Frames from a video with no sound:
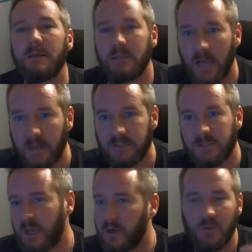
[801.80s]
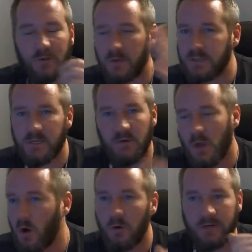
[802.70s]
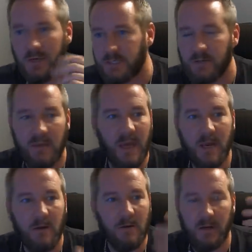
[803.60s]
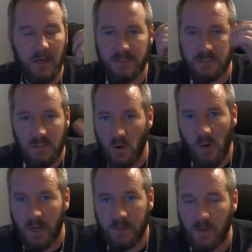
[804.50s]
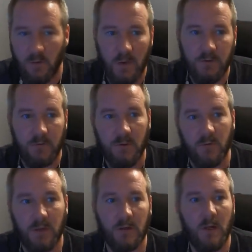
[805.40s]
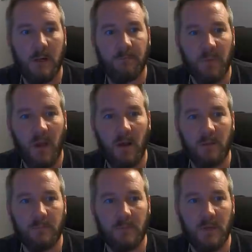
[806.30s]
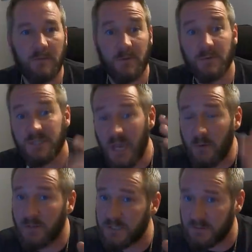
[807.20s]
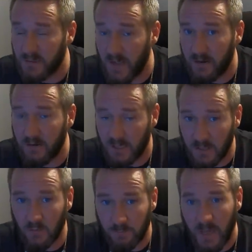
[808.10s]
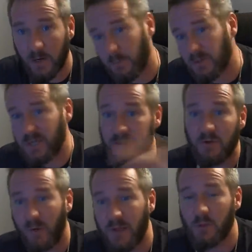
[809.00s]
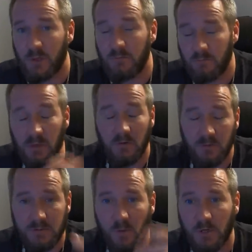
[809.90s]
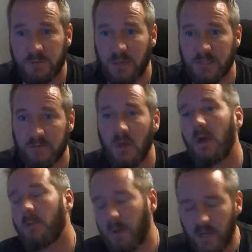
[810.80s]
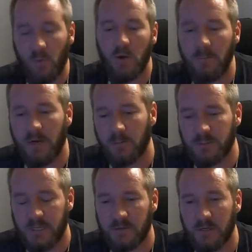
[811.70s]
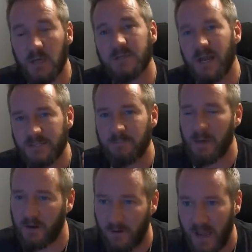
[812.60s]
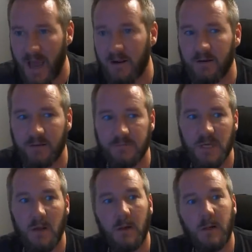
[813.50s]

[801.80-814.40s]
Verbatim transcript: Yes, the engine doesn't know, it doesn't care, it has no idea what you're doing. Um, if you stay with synthetic, it'll better protect your engine. You know, it's more expensive, but it will better protect it because it has better additives.